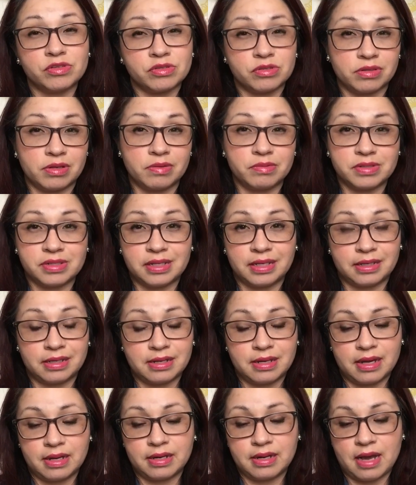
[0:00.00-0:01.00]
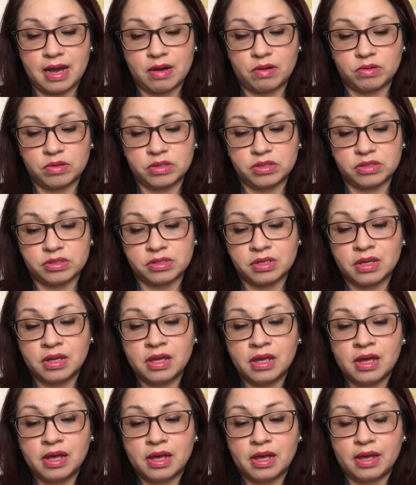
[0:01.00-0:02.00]
So that was like 9 hours,
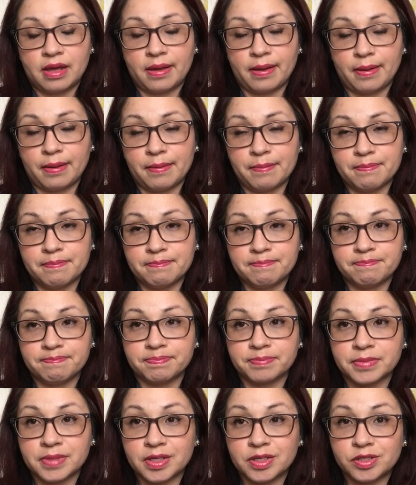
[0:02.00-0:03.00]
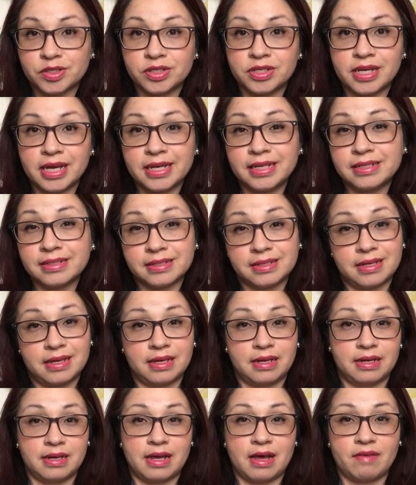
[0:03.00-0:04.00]
9 to
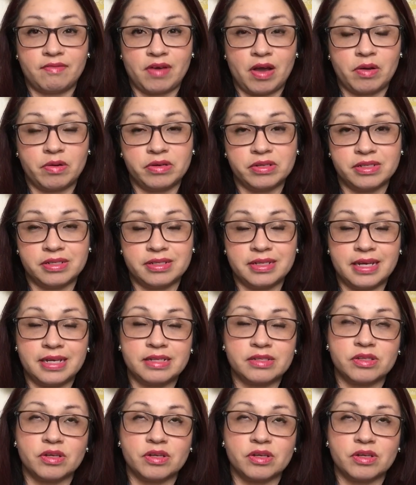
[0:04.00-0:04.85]
9.5 hours a day.